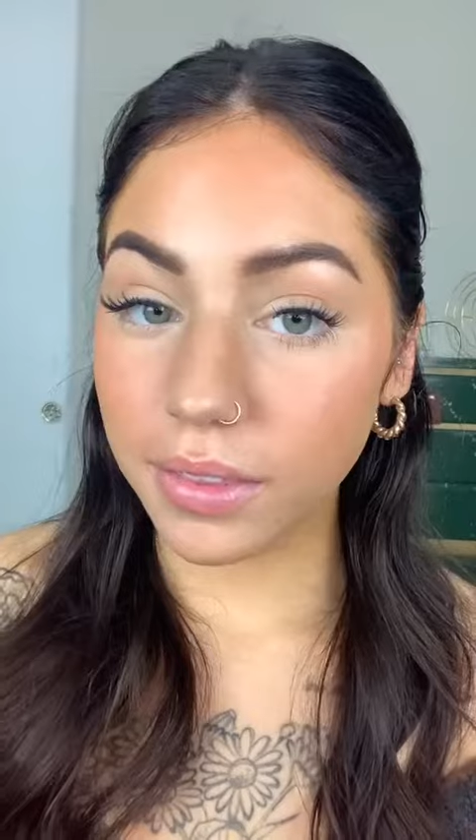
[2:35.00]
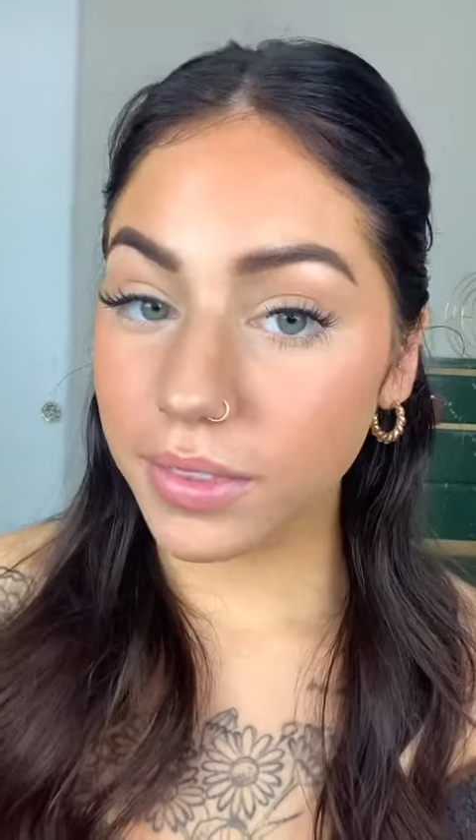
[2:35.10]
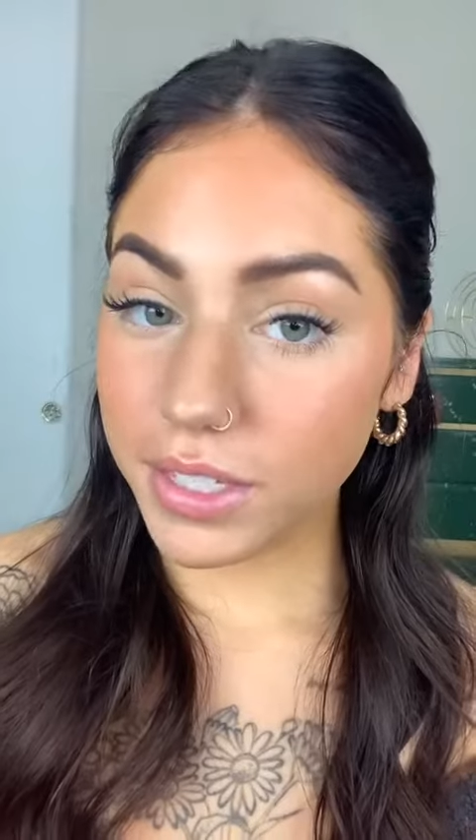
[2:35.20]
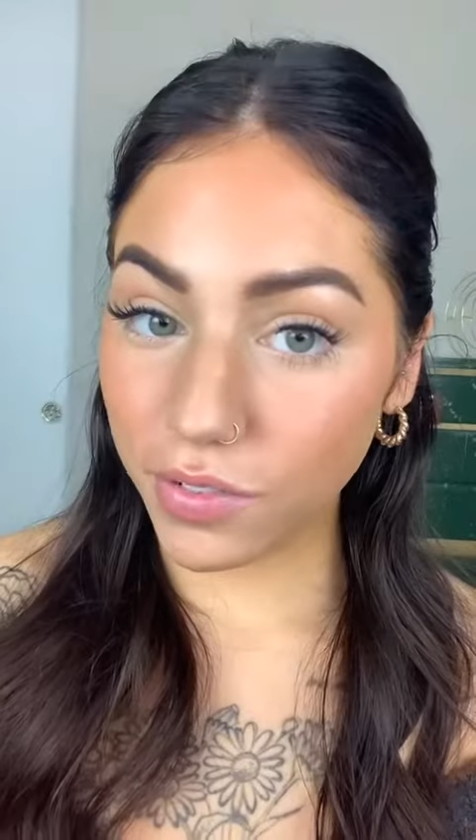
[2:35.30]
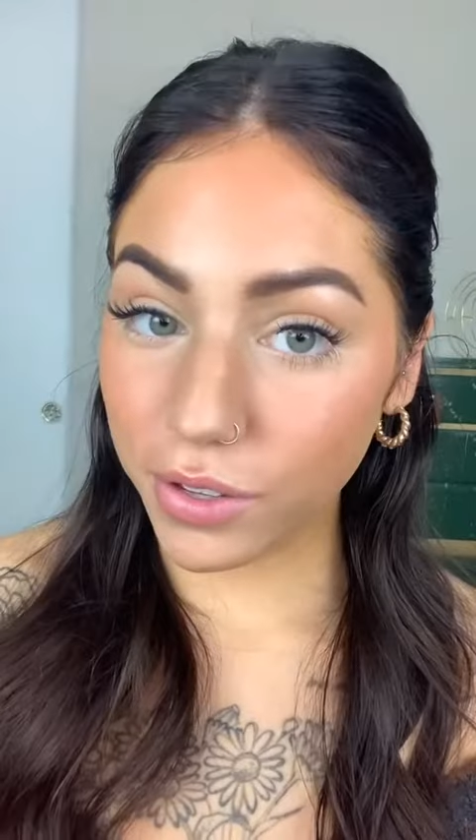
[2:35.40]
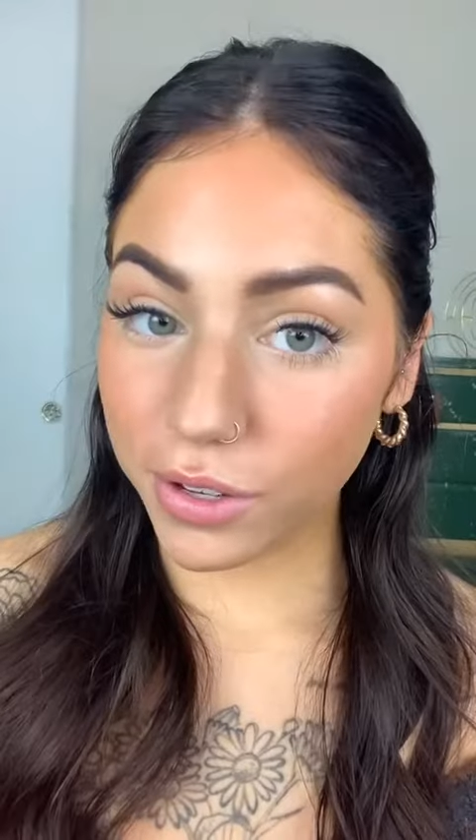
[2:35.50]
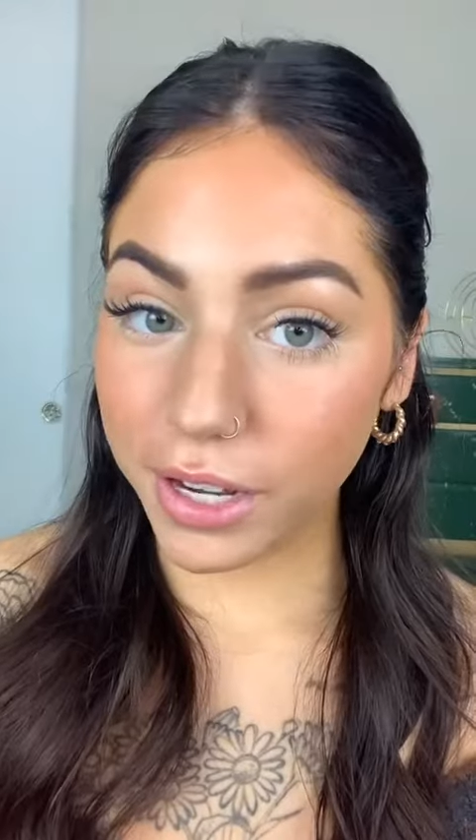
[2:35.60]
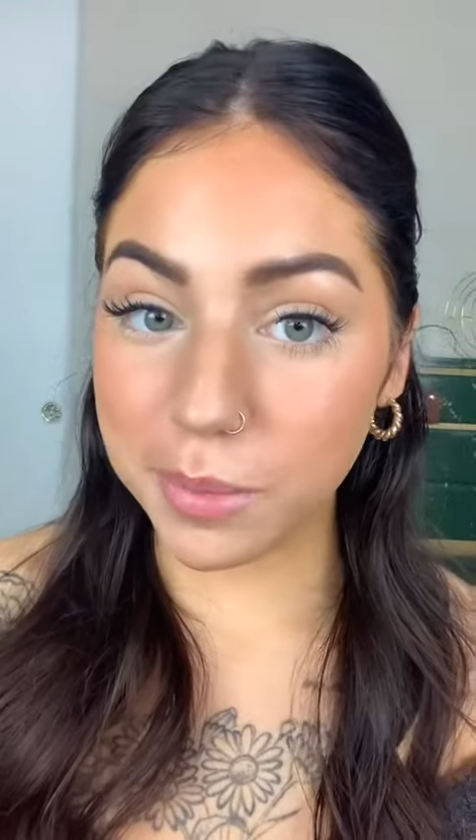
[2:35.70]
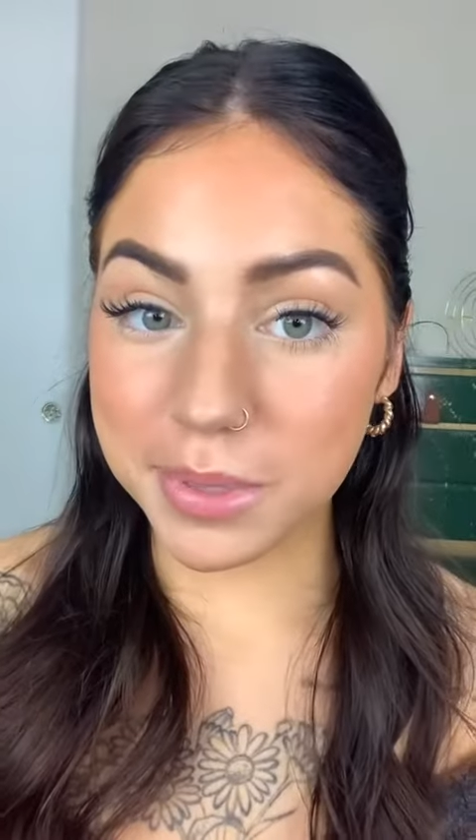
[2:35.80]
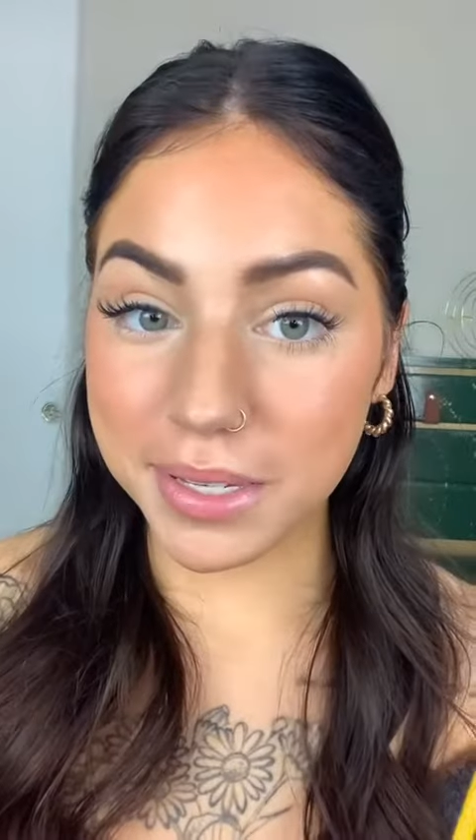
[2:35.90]
This further
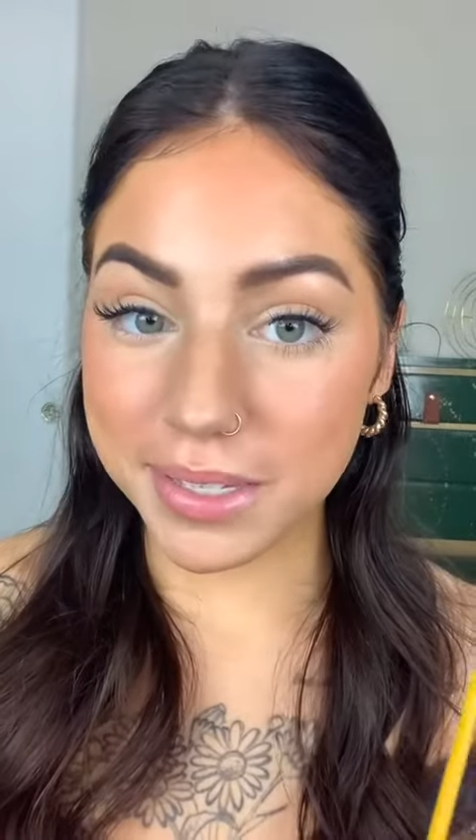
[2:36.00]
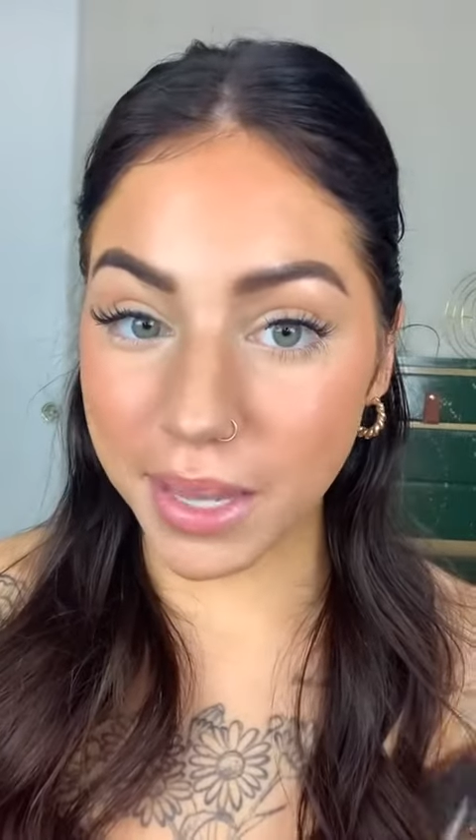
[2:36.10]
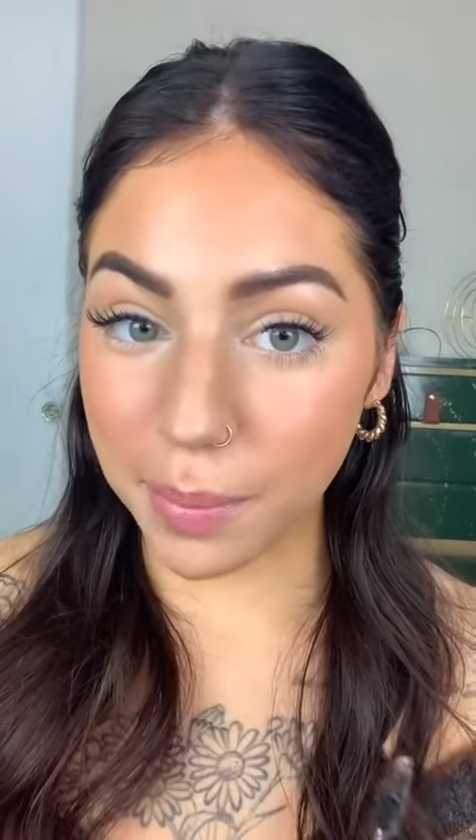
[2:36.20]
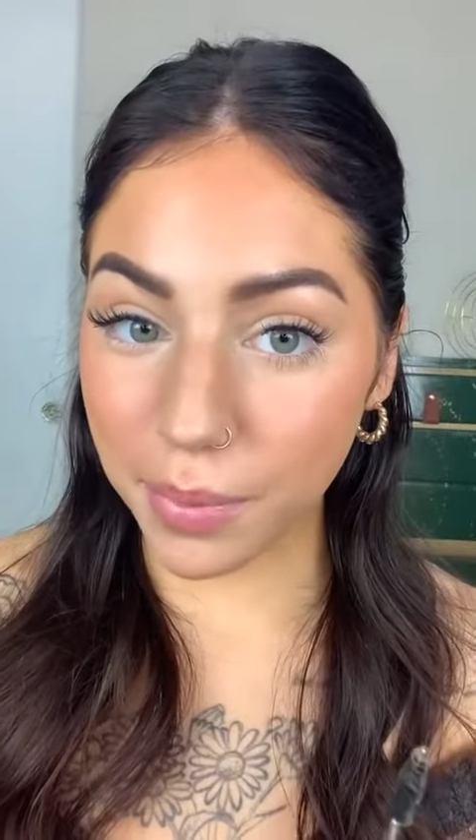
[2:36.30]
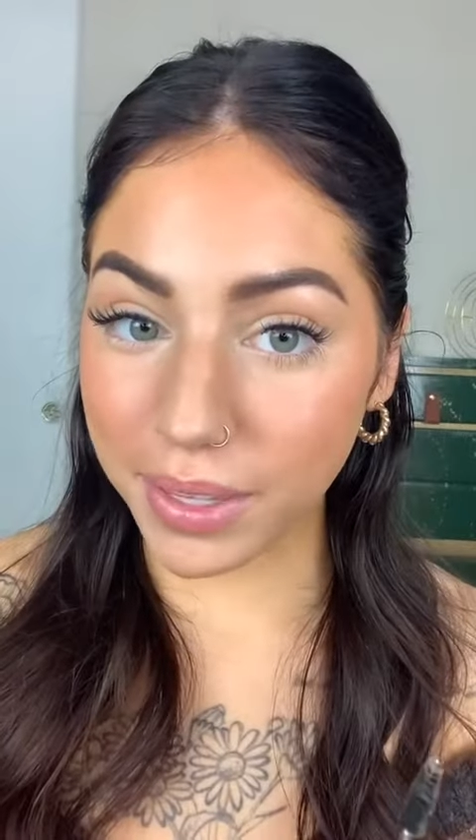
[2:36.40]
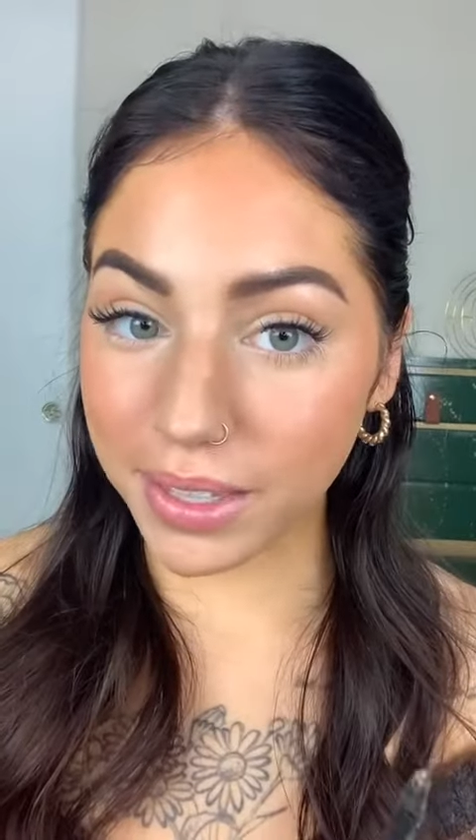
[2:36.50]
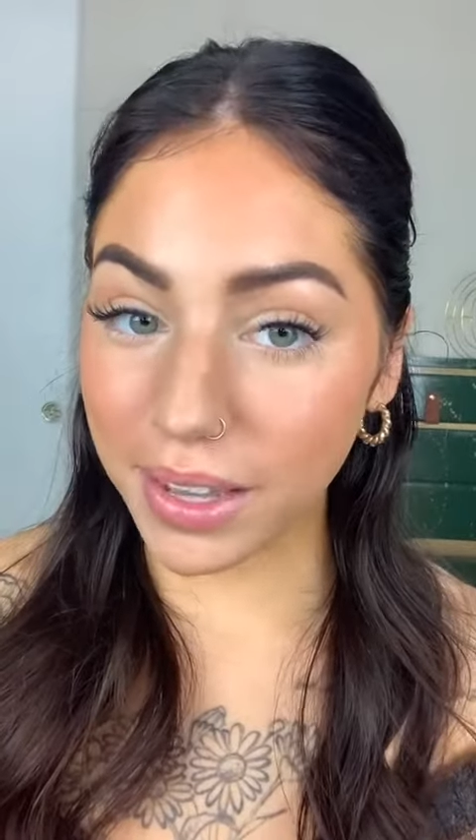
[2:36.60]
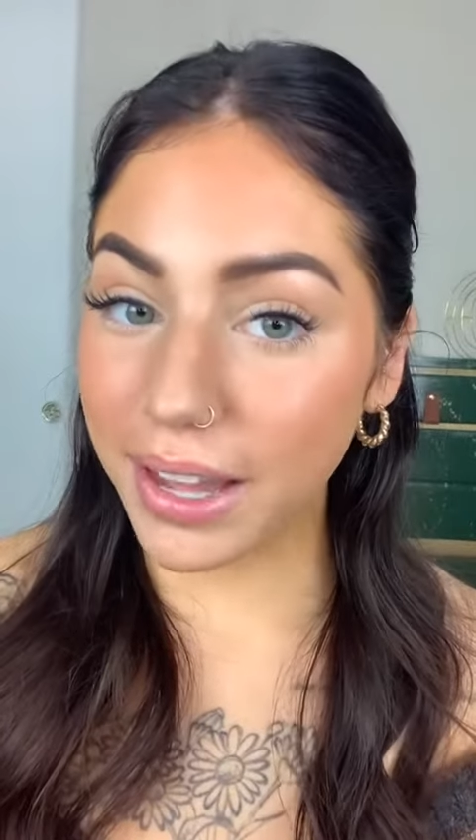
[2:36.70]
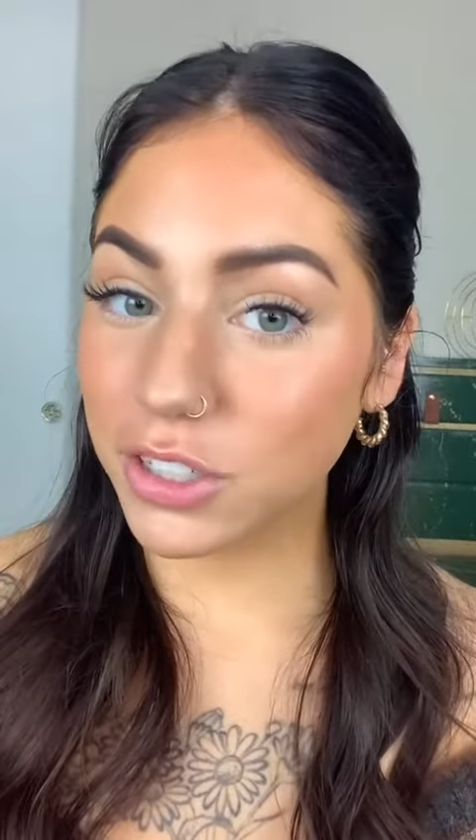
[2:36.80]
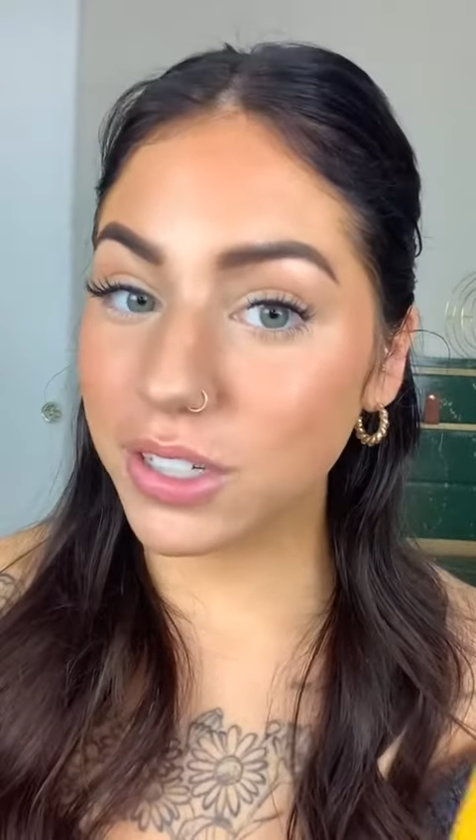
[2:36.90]
helps to separate the
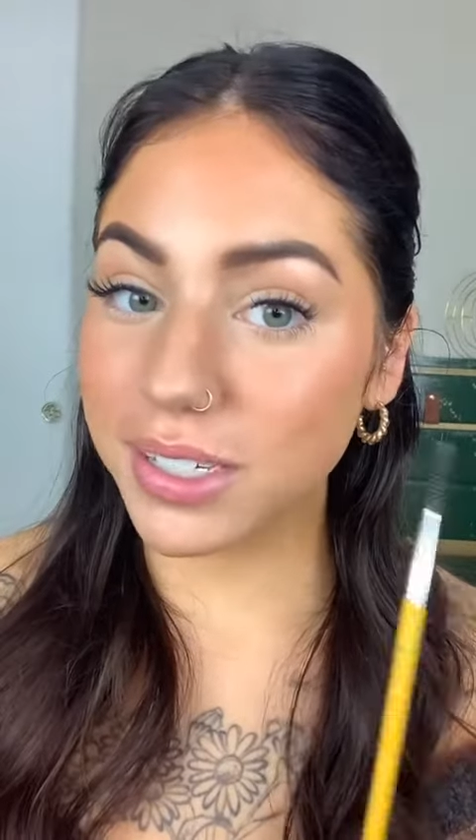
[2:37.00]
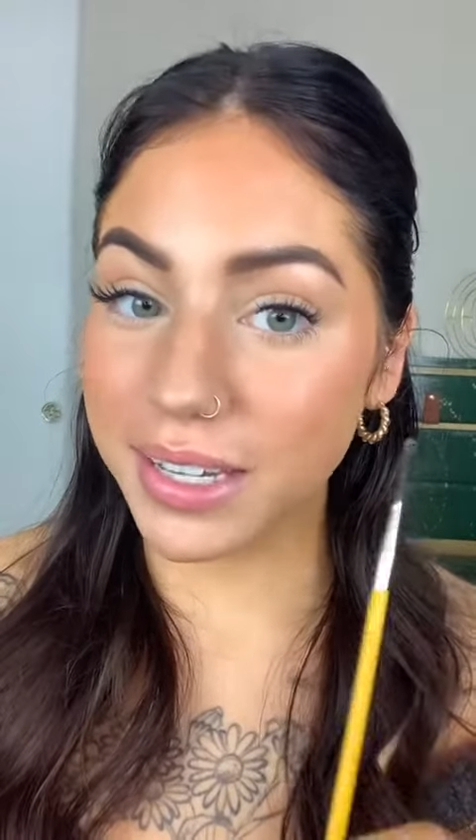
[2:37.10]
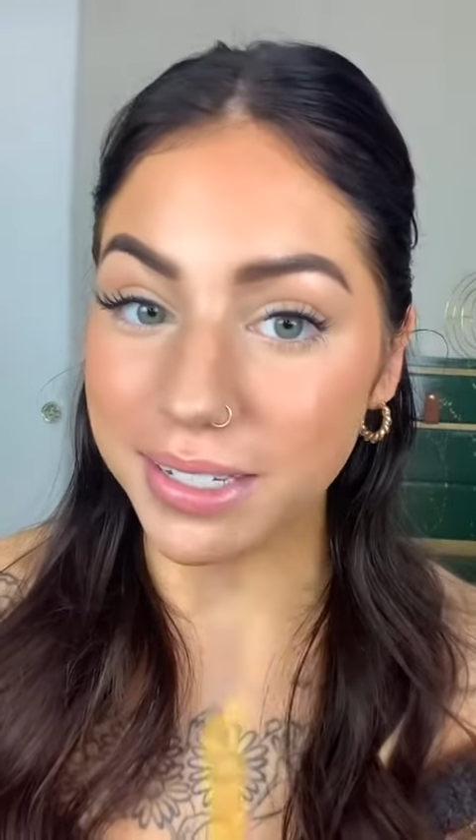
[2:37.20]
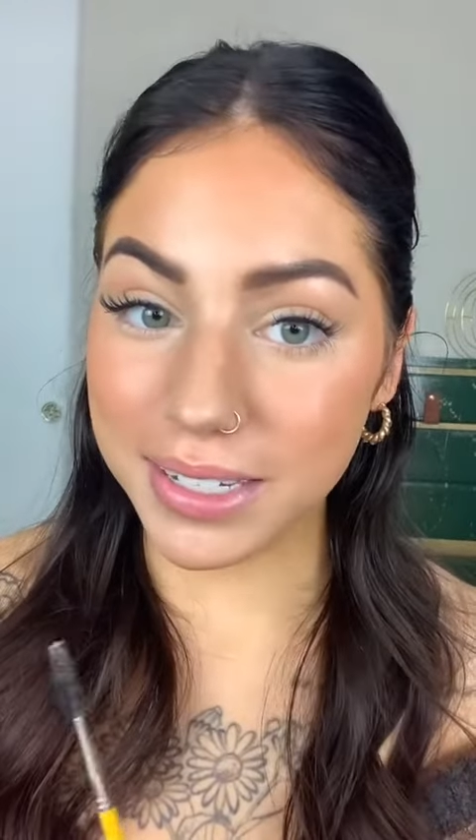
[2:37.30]
lashes and